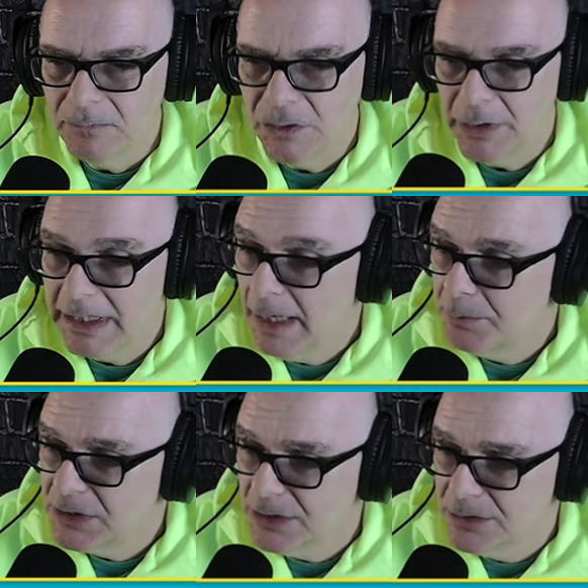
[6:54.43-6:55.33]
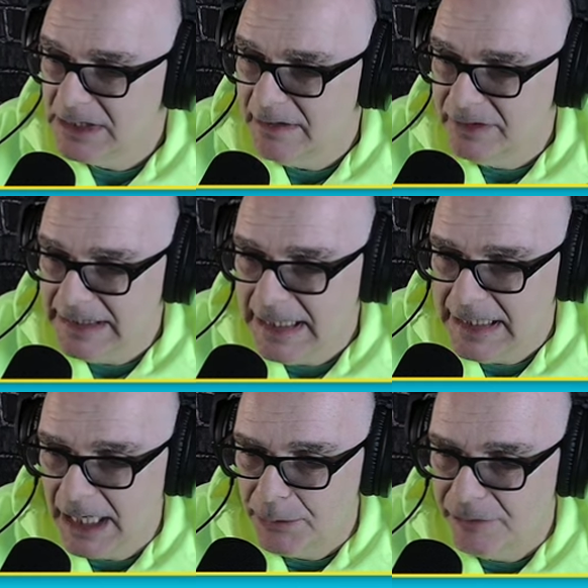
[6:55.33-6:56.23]
During episode 78,
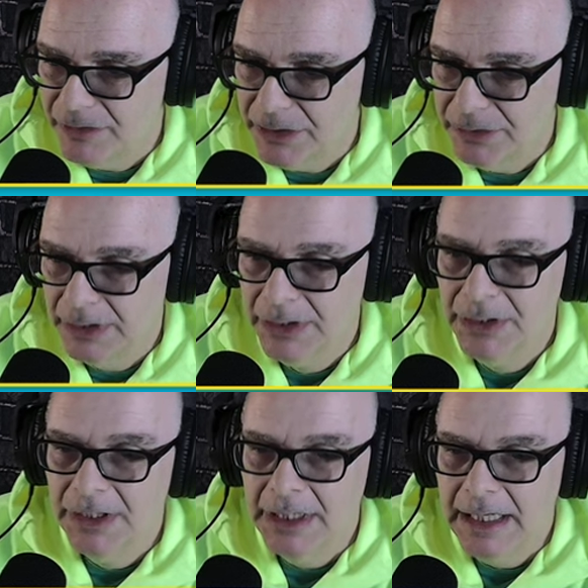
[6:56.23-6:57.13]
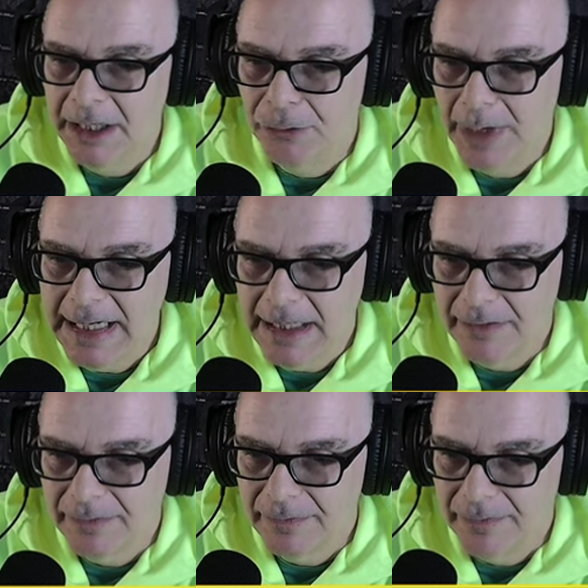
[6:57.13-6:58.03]
I reviewed
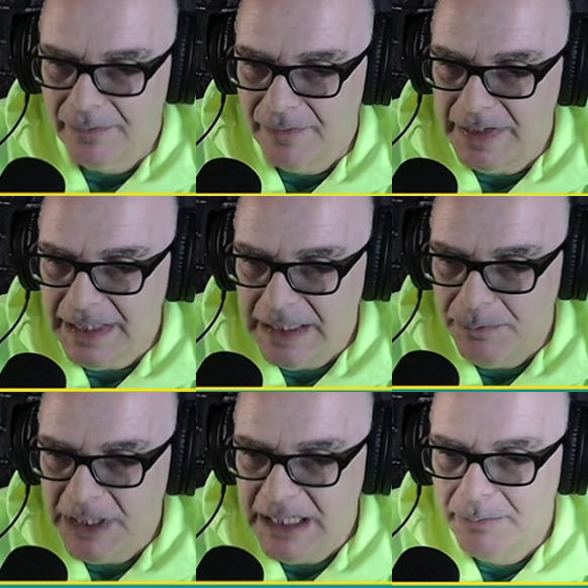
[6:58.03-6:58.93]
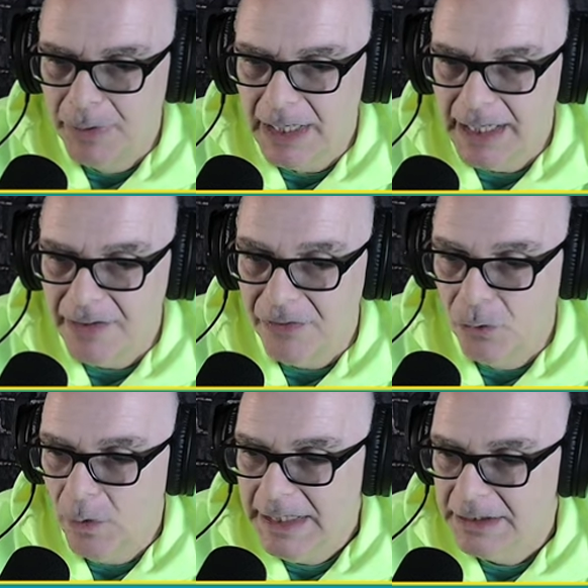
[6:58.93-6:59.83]
Hereath, the EP by The
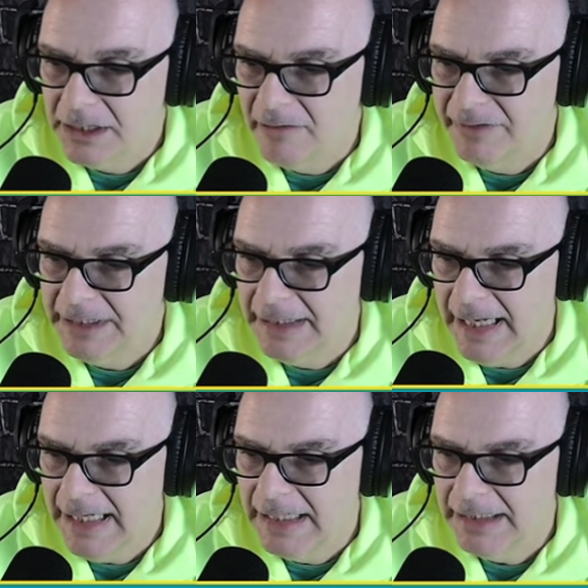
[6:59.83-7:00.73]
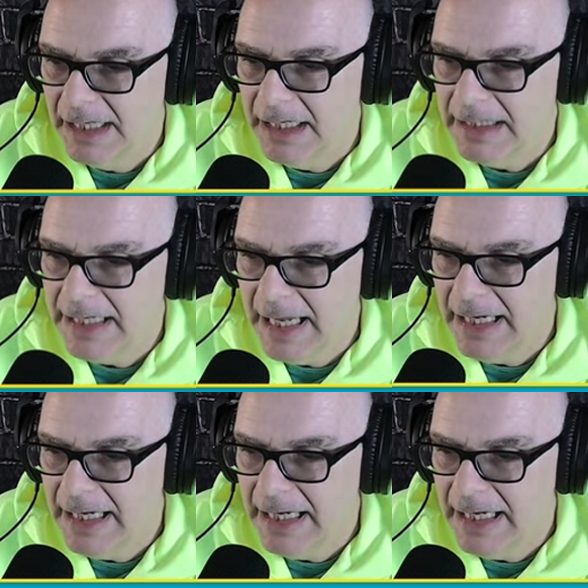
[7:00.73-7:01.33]
Wind Covenant, and I